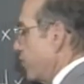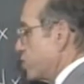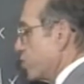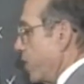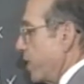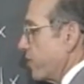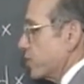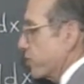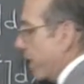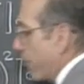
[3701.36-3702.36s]
square
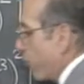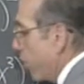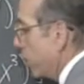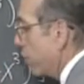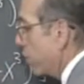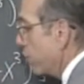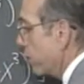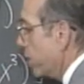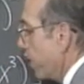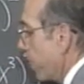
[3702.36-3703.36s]
this. We have
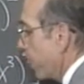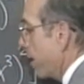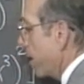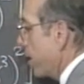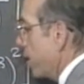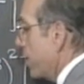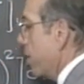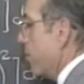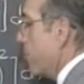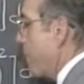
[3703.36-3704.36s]
100
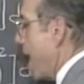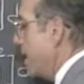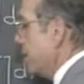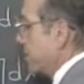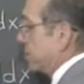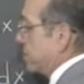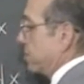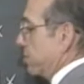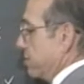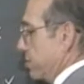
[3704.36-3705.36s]
minus
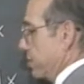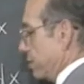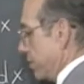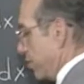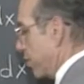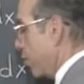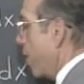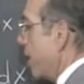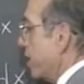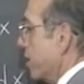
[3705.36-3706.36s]
the
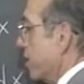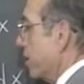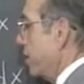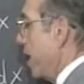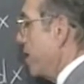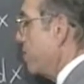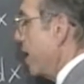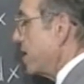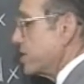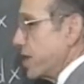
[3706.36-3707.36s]
quantity, 10
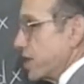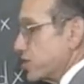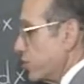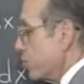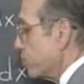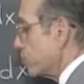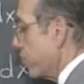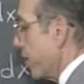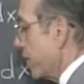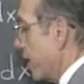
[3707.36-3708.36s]
minus x cubed
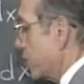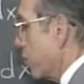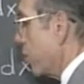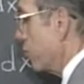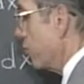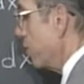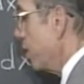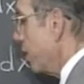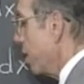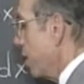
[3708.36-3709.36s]
squared. That's 100
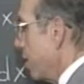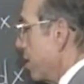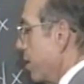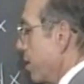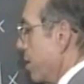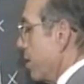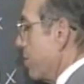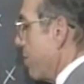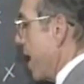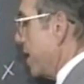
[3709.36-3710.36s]

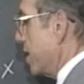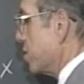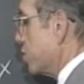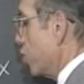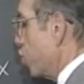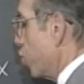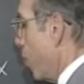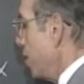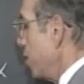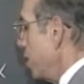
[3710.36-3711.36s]
minus
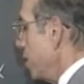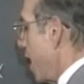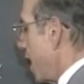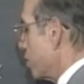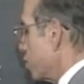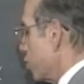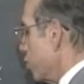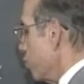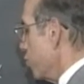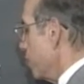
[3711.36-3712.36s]
20x
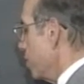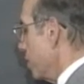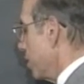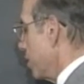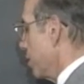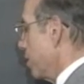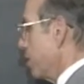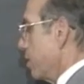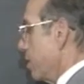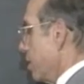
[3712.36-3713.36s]
cubed
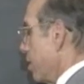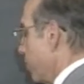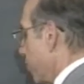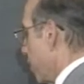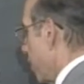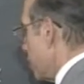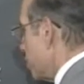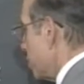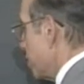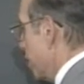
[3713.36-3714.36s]

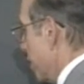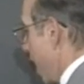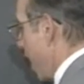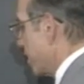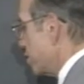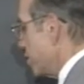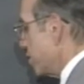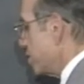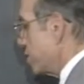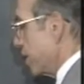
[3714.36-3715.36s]
plus x to
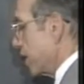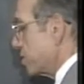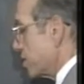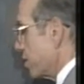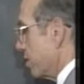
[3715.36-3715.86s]
the 6th